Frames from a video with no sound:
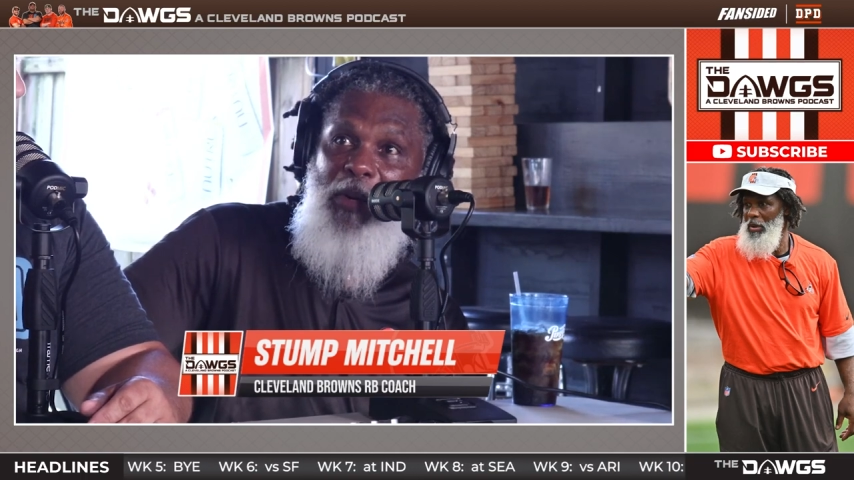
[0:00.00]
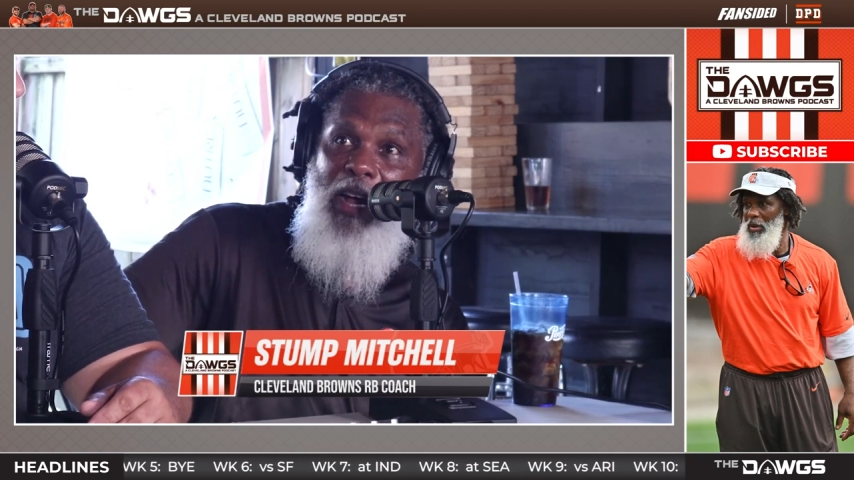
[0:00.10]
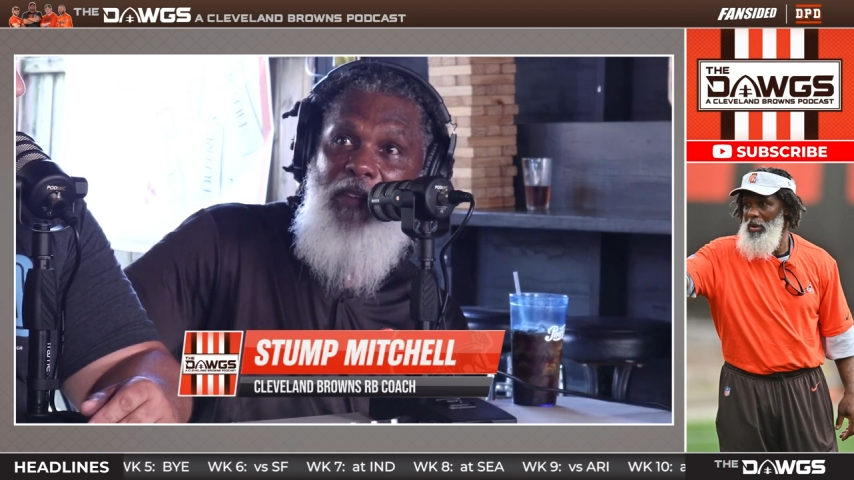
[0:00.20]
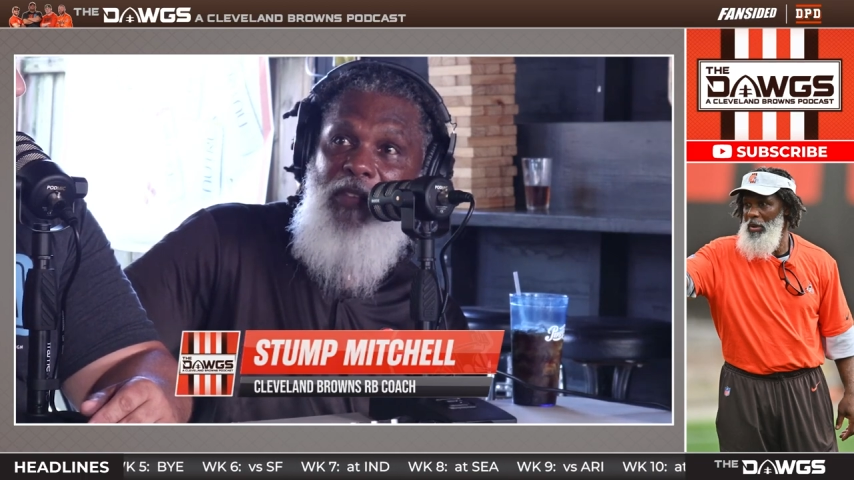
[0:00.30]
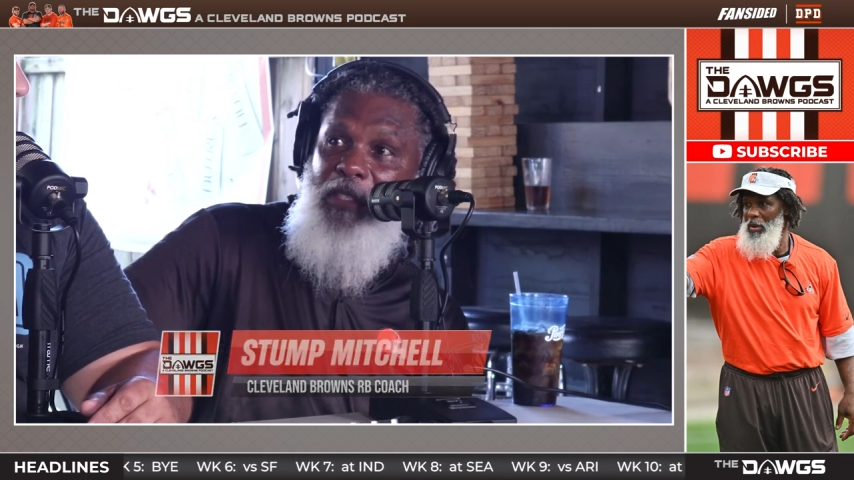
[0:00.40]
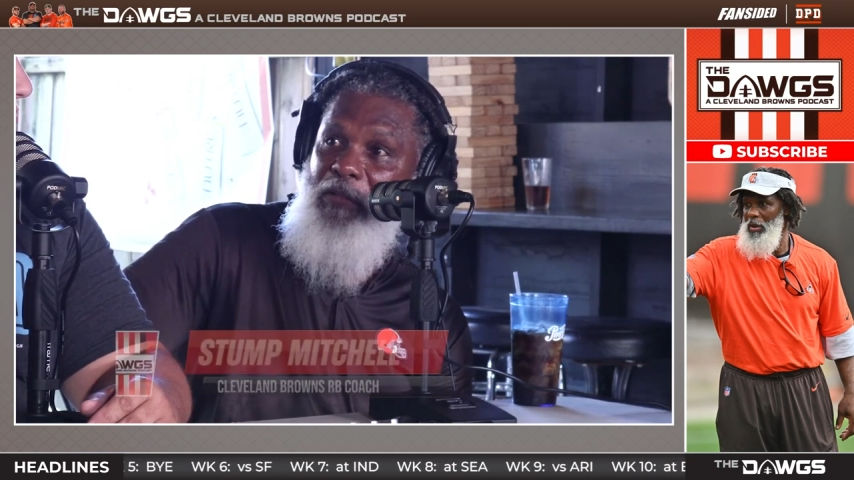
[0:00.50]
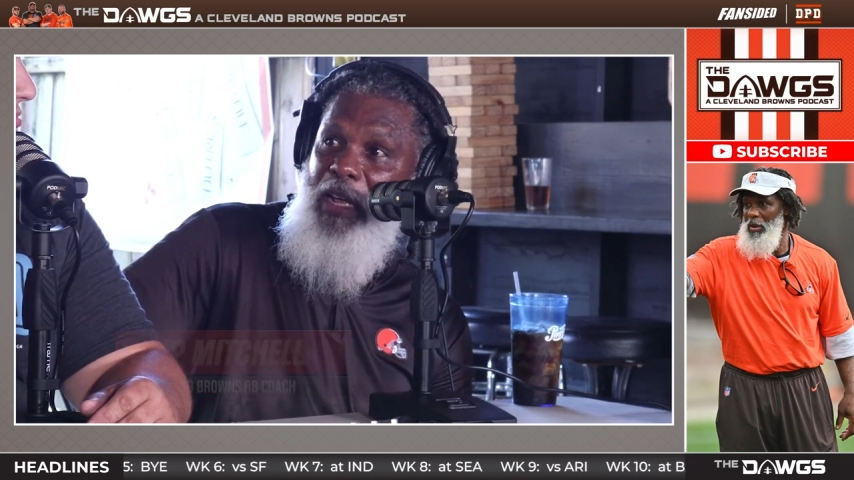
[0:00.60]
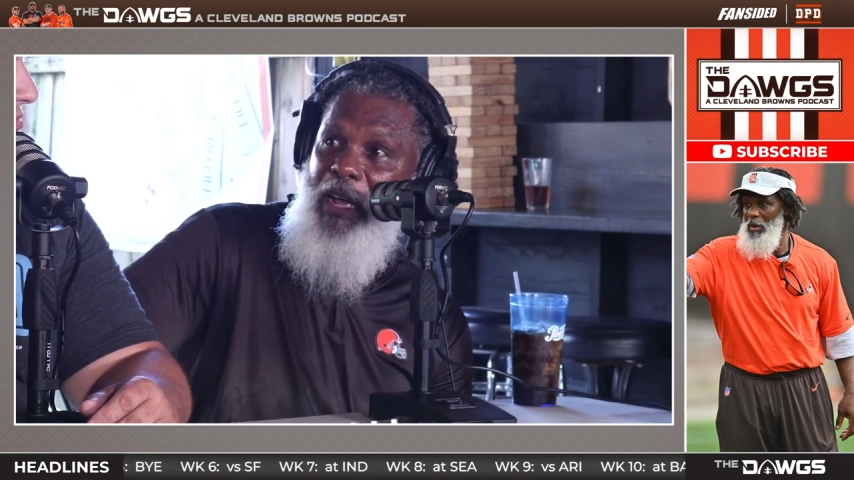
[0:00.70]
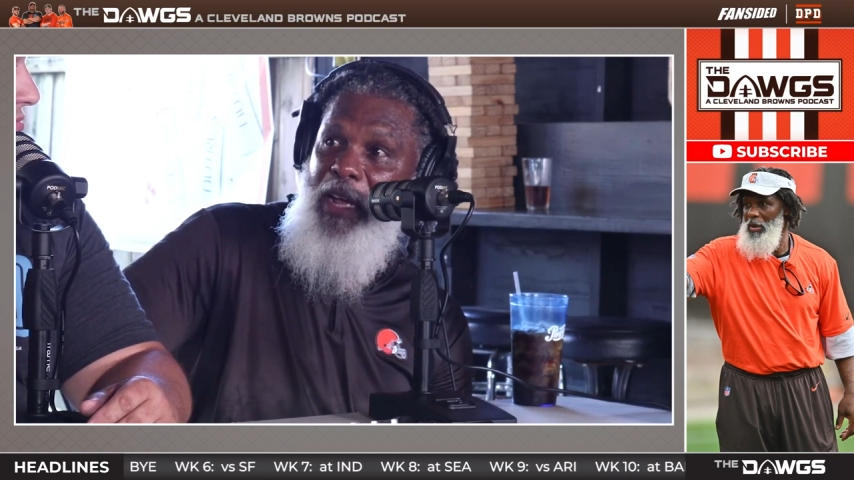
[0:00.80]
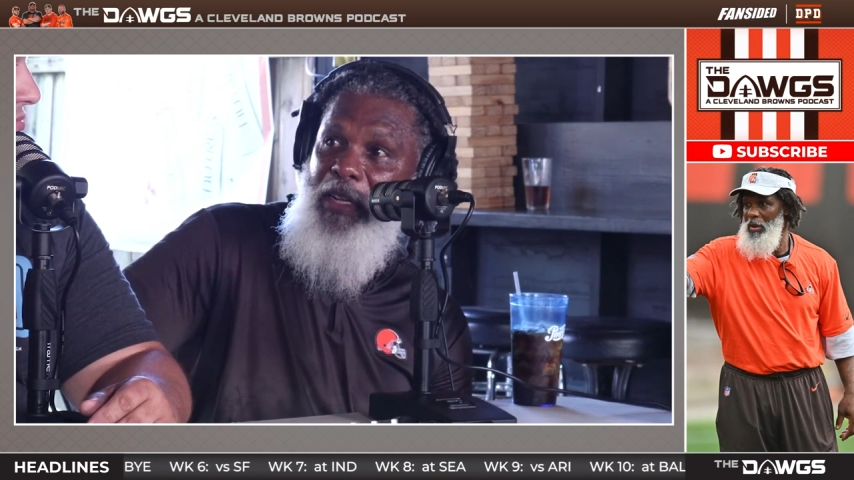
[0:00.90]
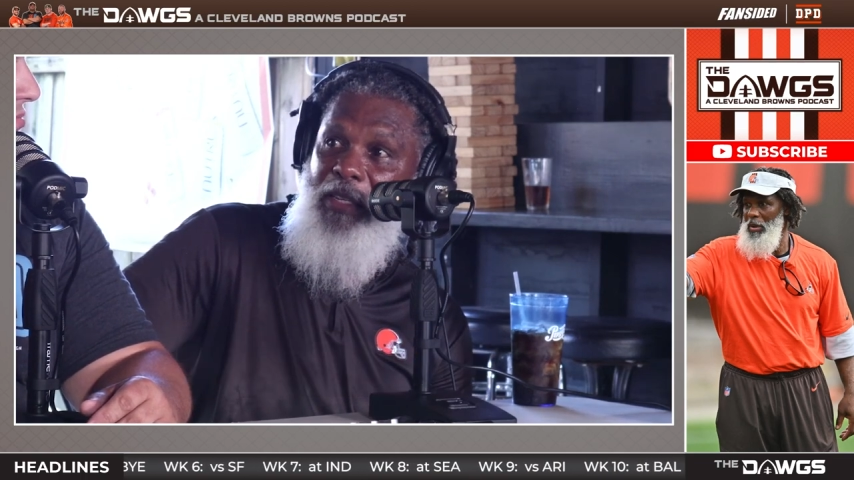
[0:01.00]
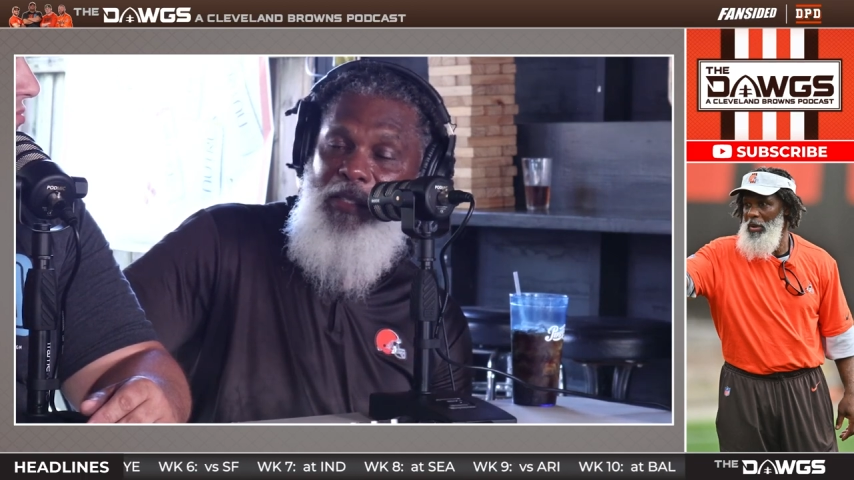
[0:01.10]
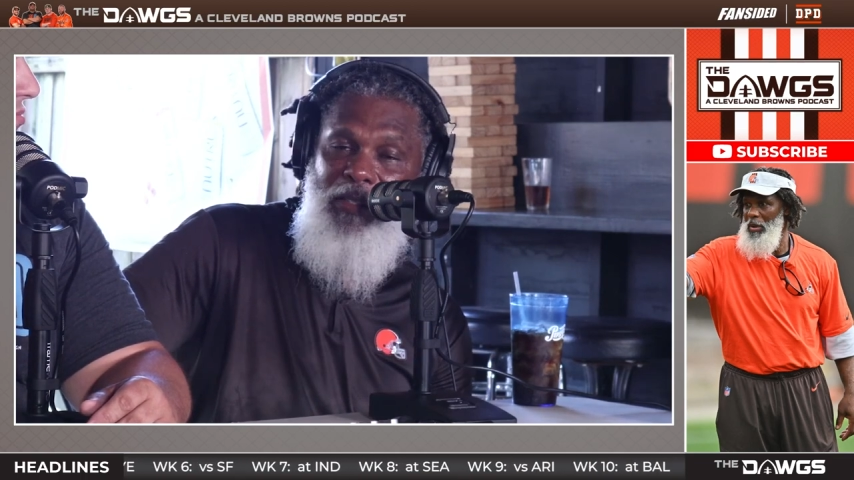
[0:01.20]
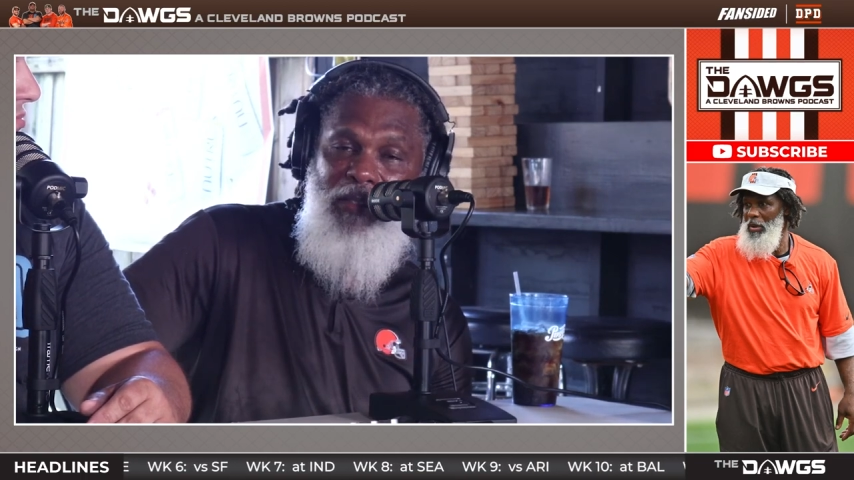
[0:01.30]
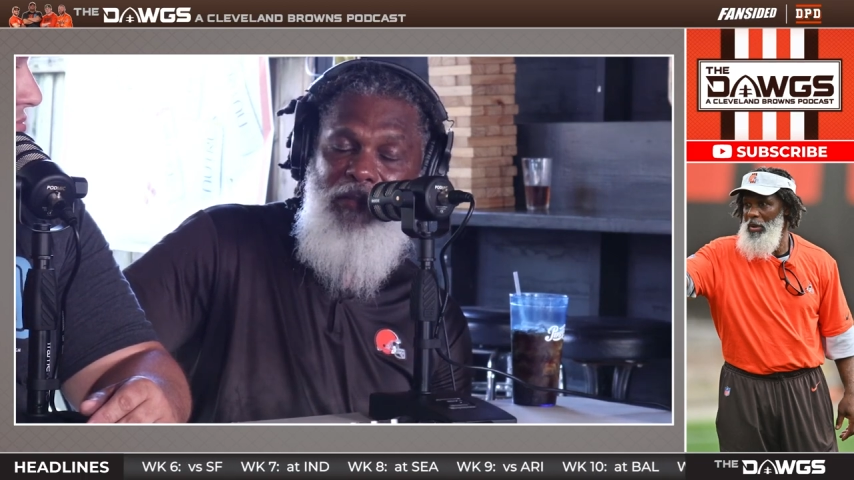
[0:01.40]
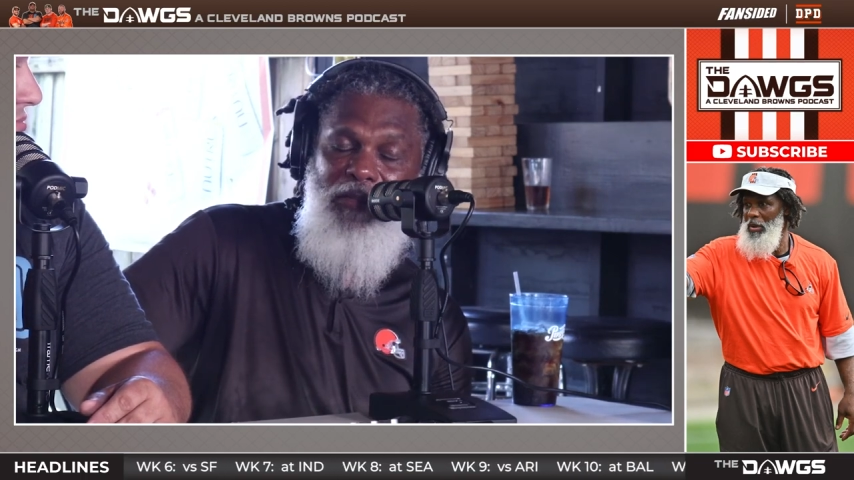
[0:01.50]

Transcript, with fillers: offensive line, and